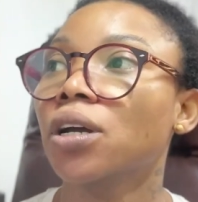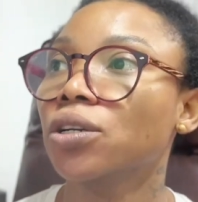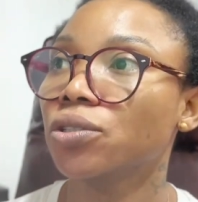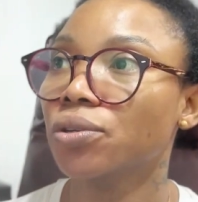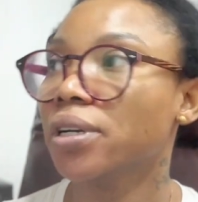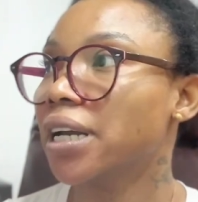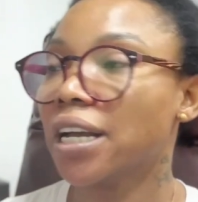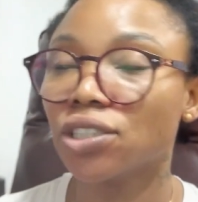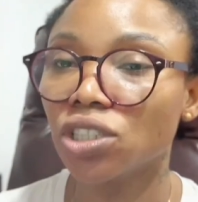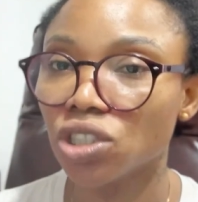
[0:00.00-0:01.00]
so you can
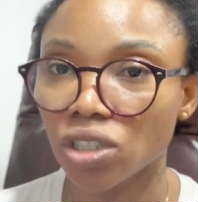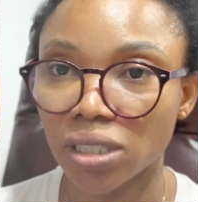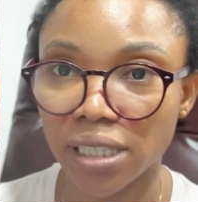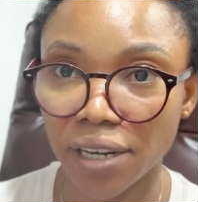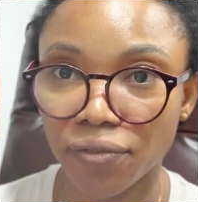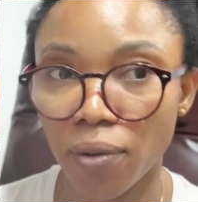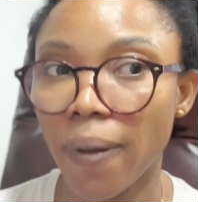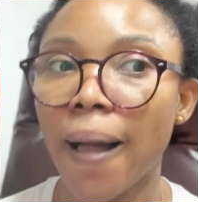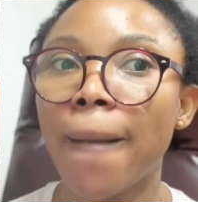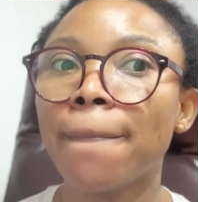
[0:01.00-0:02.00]
actually just get from
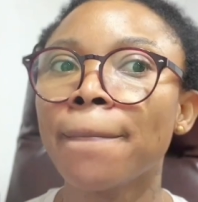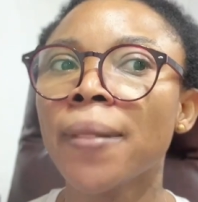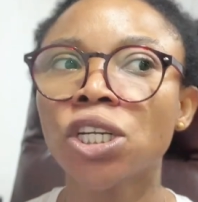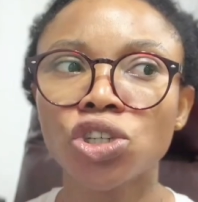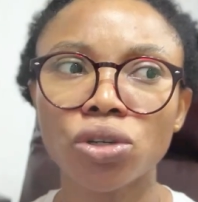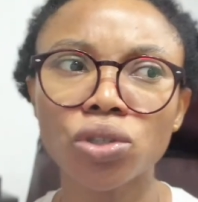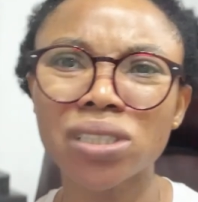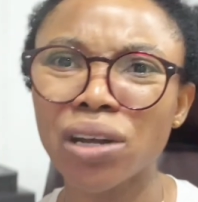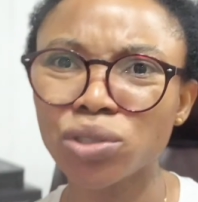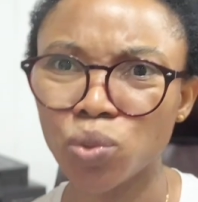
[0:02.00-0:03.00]
her. She also
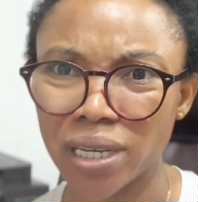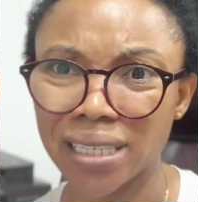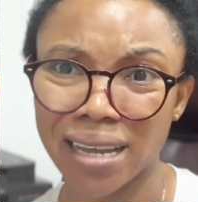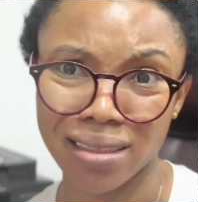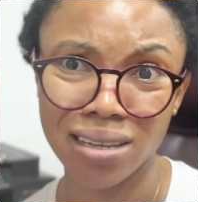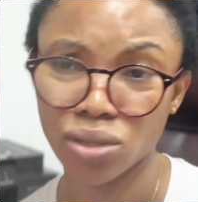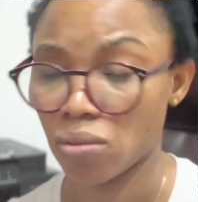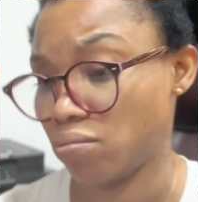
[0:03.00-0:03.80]
sells wigs, I think so.